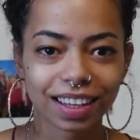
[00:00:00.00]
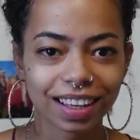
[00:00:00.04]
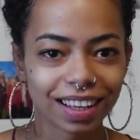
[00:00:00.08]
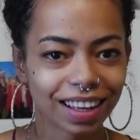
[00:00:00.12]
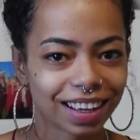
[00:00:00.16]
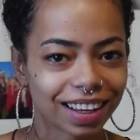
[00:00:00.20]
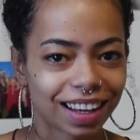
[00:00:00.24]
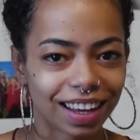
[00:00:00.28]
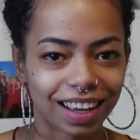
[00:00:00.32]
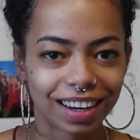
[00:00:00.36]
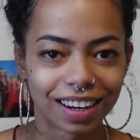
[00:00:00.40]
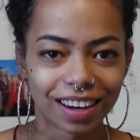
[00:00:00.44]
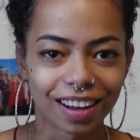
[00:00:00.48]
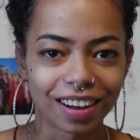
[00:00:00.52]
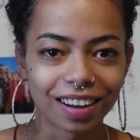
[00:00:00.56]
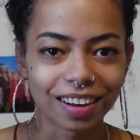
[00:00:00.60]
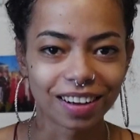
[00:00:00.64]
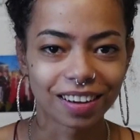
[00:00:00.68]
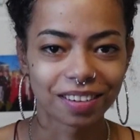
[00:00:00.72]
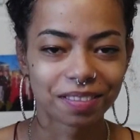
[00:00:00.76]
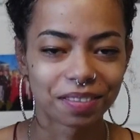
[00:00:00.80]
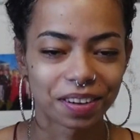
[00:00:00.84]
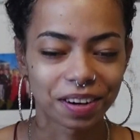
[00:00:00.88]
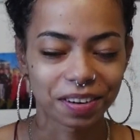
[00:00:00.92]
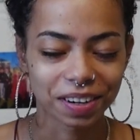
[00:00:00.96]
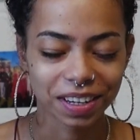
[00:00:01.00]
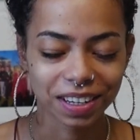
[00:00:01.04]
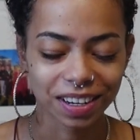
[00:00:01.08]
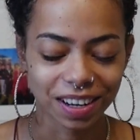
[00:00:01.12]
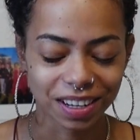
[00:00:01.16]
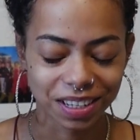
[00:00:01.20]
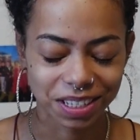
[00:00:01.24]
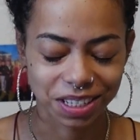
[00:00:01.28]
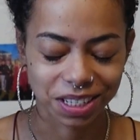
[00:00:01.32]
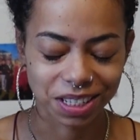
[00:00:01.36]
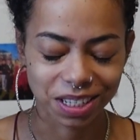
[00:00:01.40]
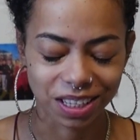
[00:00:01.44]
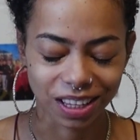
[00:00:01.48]
Again, very
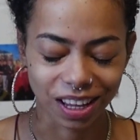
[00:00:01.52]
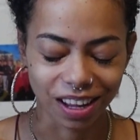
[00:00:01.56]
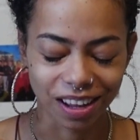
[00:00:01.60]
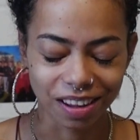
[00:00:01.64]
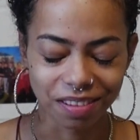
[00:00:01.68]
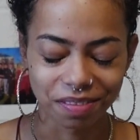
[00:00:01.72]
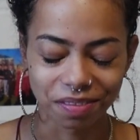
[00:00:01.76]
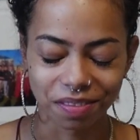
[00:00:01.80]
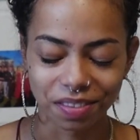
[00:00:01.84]
nonchalant,